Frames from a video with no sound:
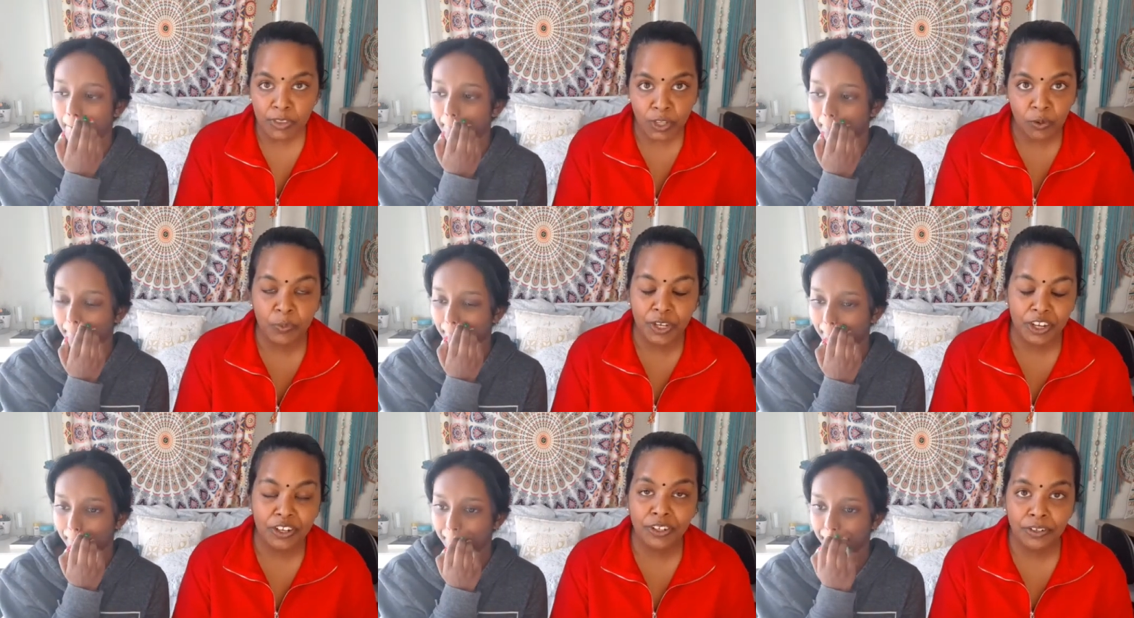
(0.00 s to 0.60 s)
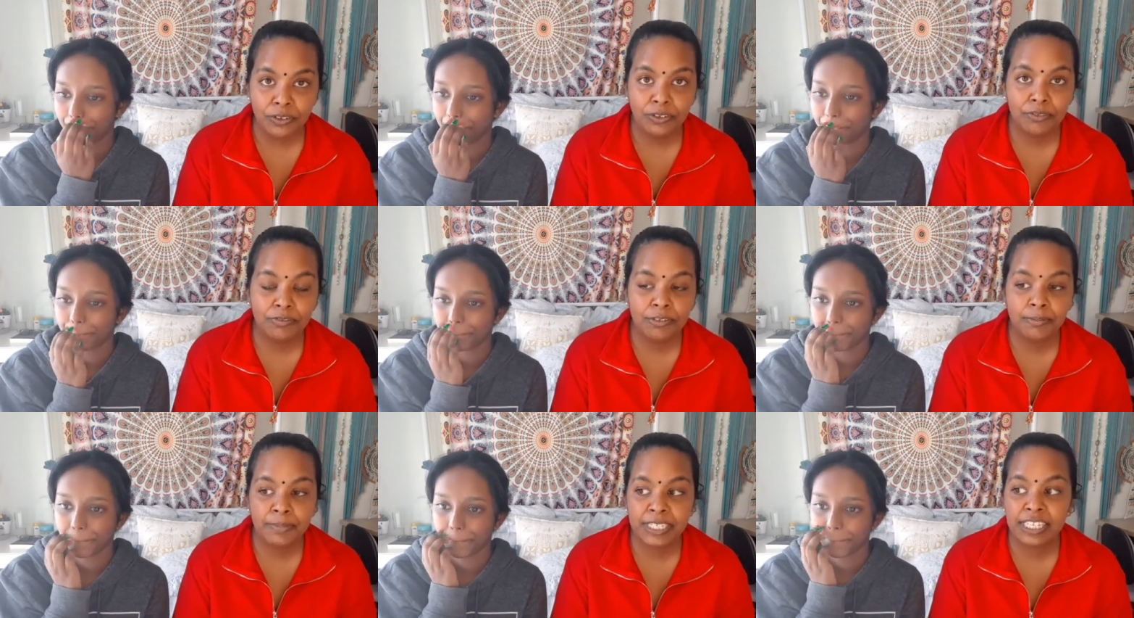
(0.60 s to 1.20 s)
Speaker 1: we are known
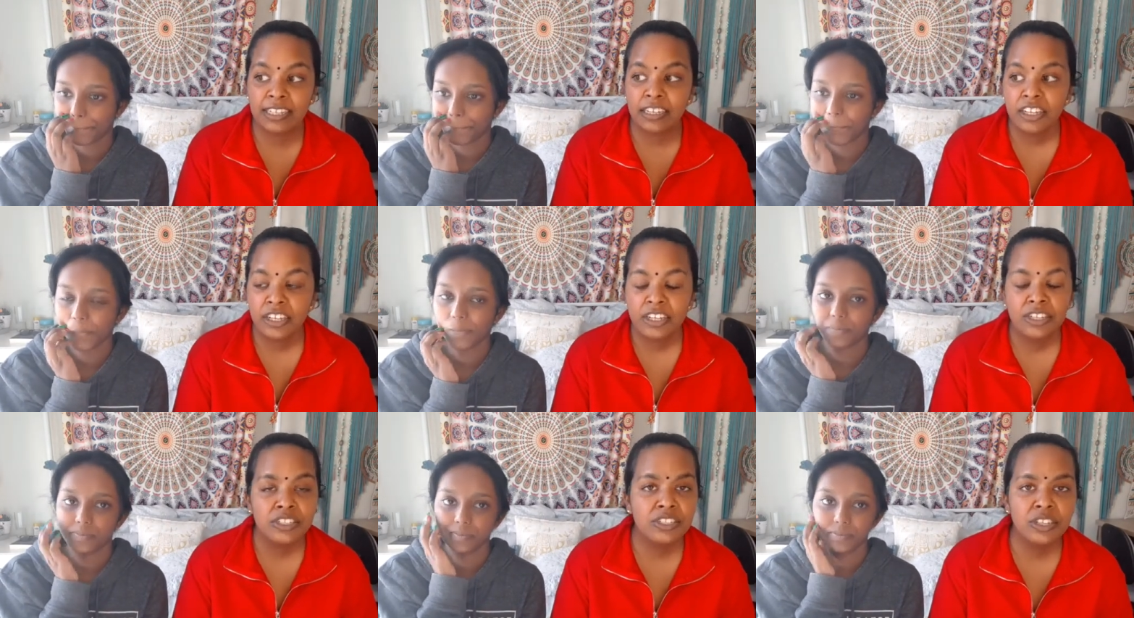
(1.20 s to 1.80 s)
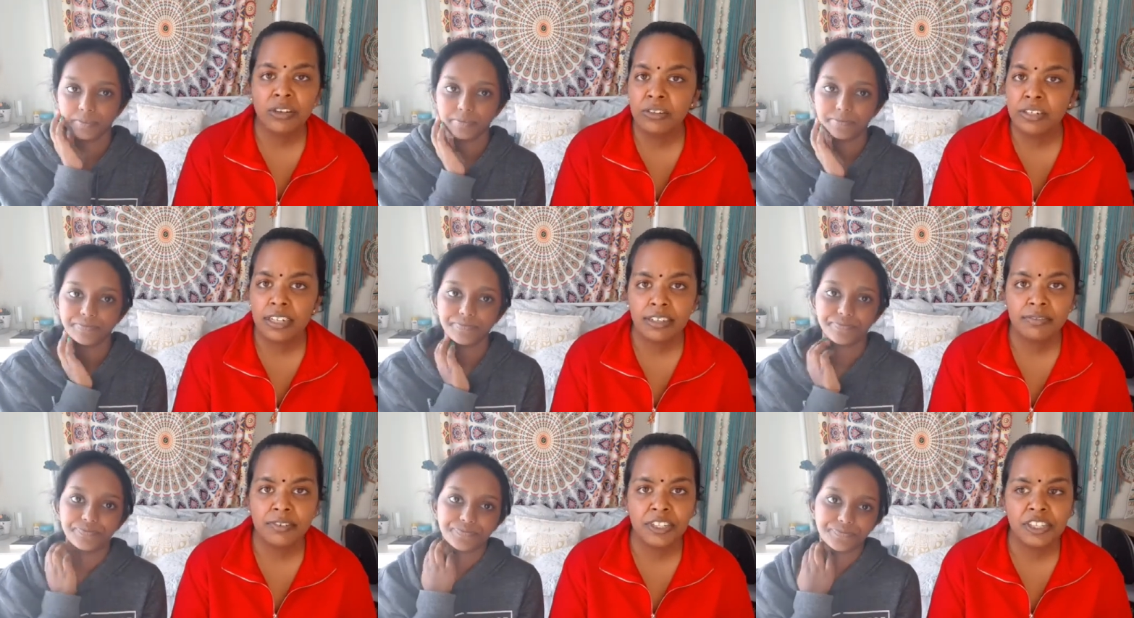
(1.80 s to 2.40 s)
for being so
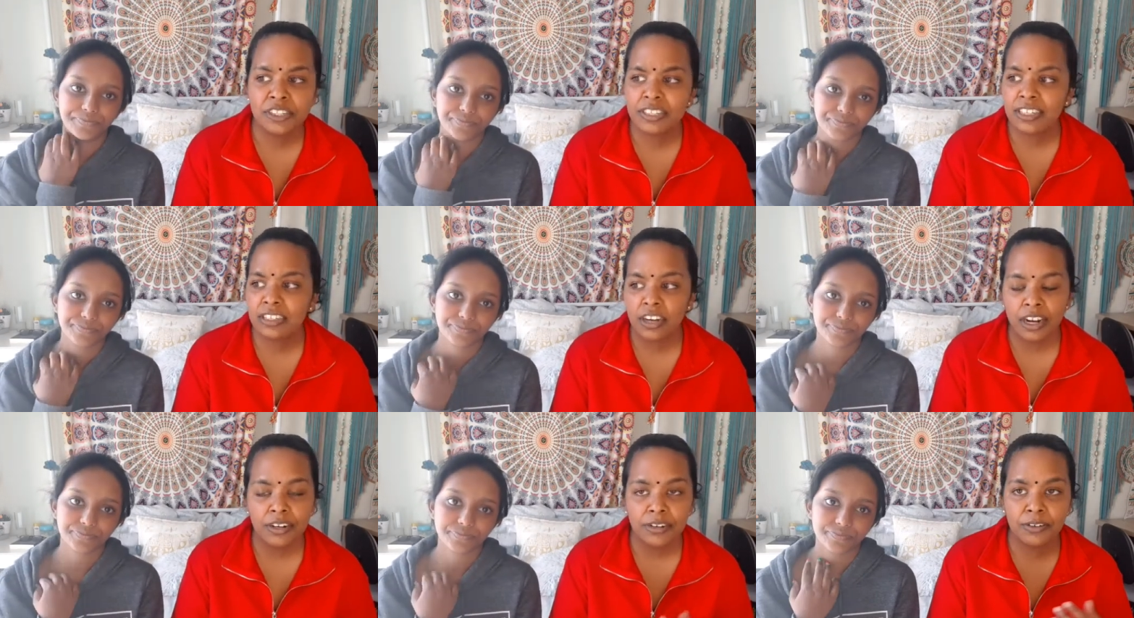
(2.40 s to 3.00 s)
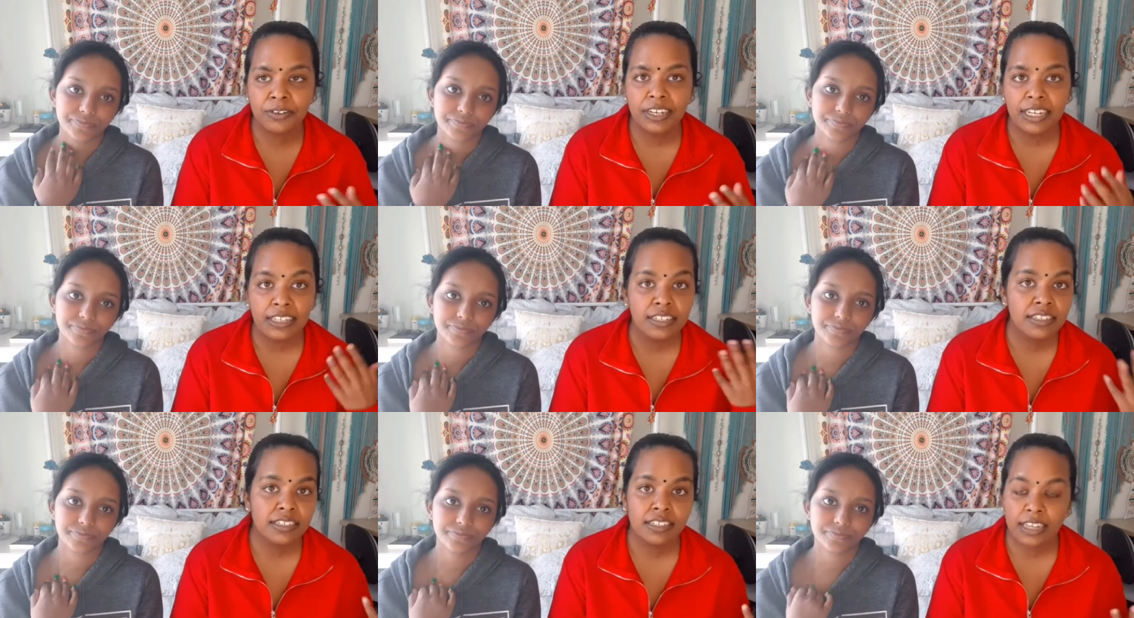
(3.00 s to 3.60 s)
diverse in not only
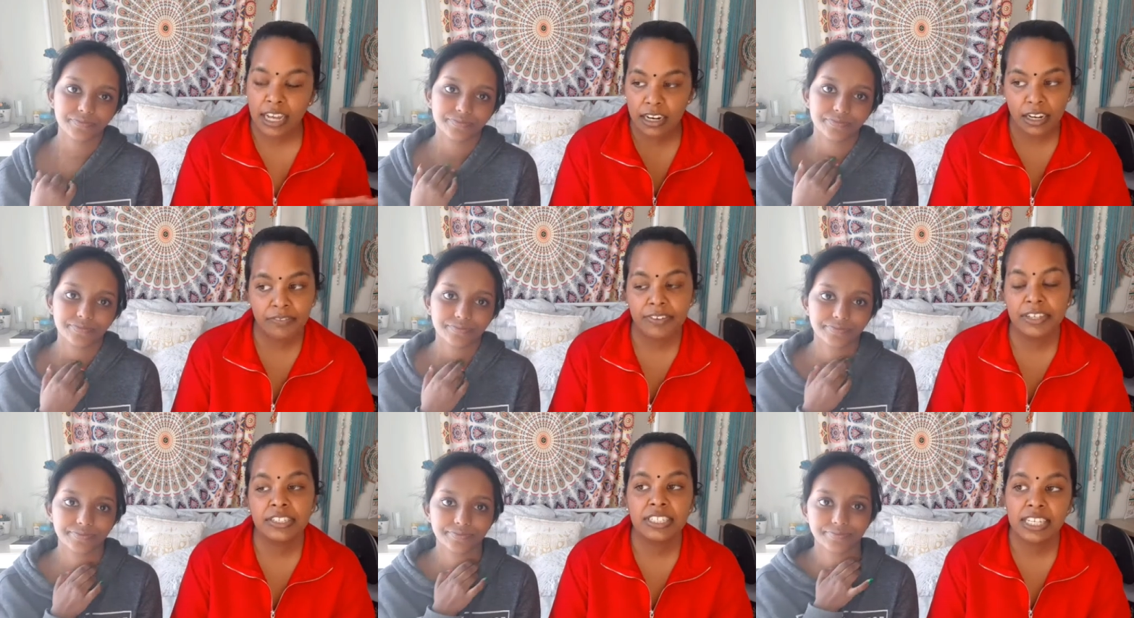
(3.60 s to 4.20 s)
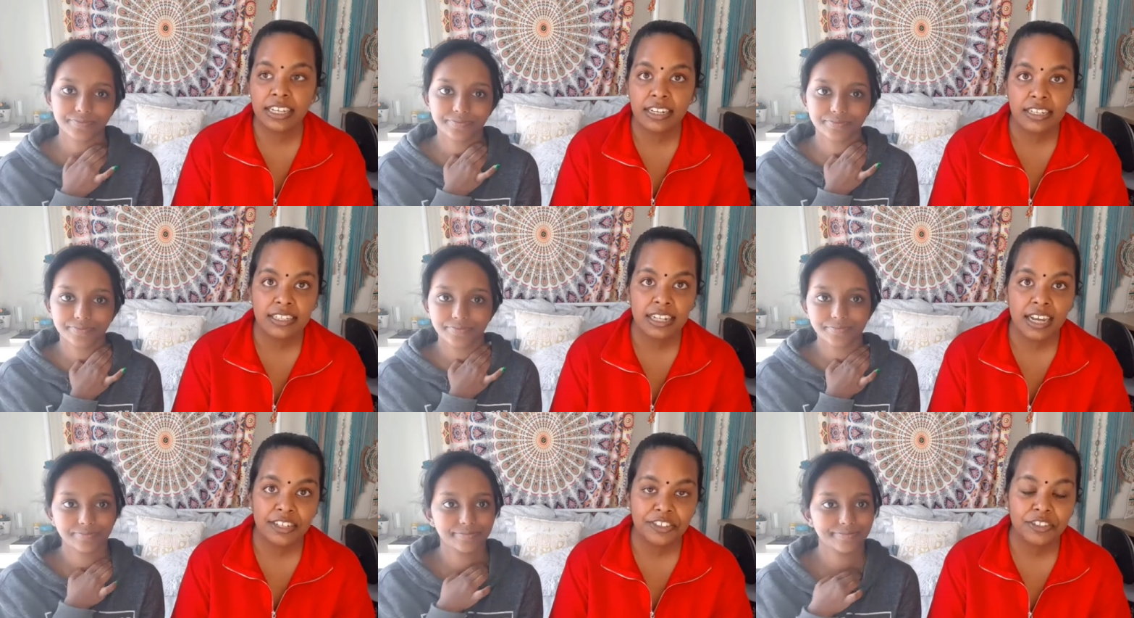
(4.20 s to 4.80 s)
the colour of our skin, as
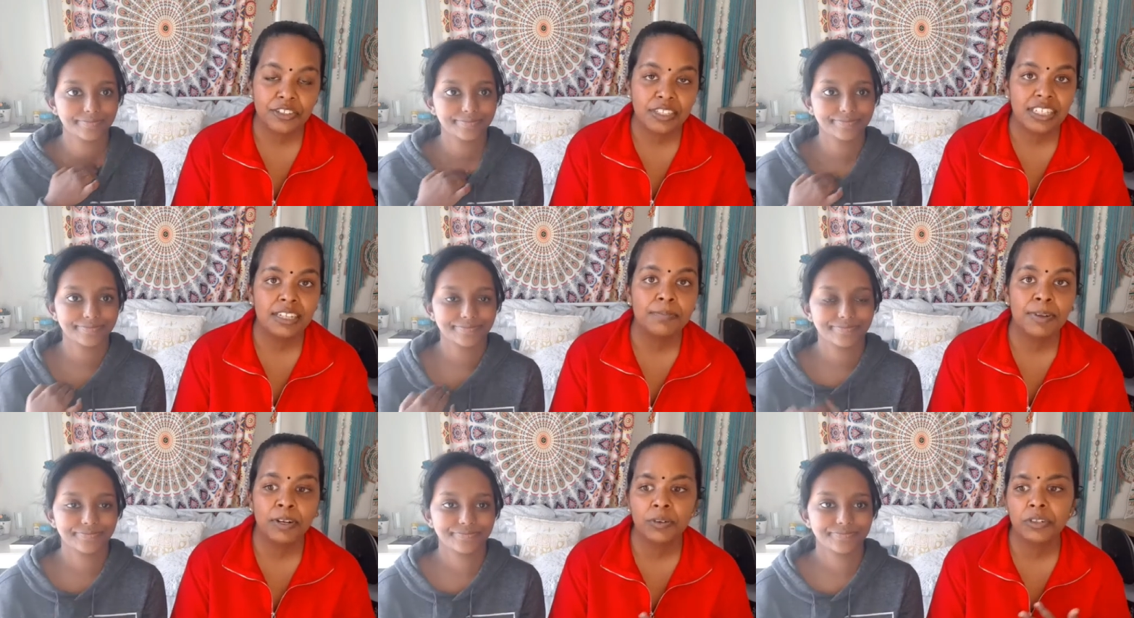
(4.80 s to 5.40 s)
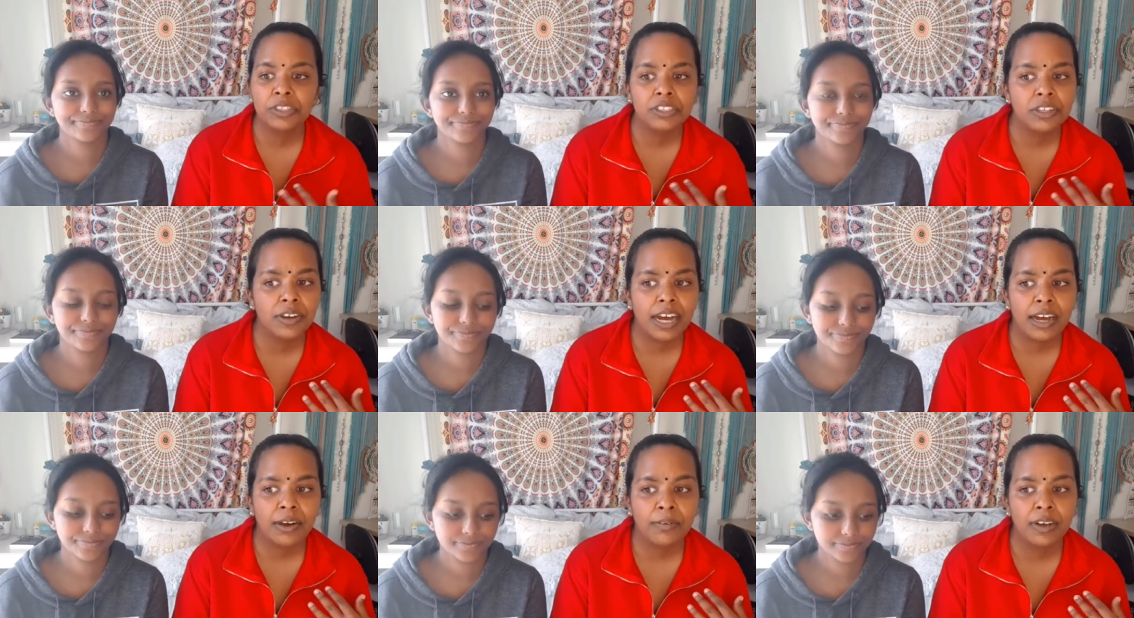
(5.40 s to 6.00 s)
Sejal said, but also
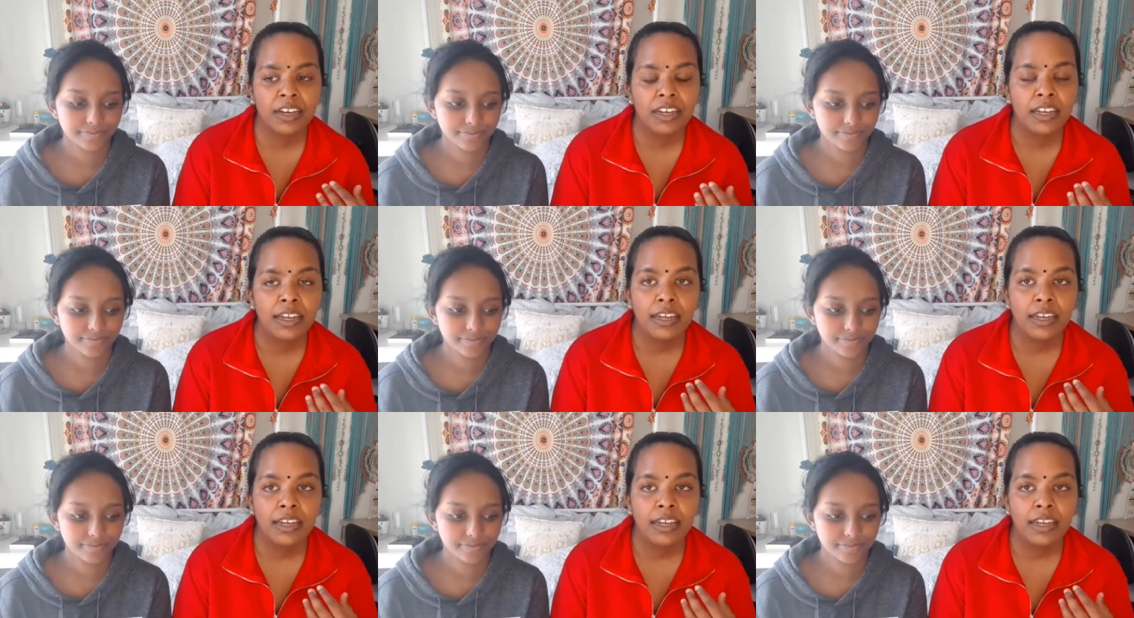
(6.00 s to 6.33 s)
our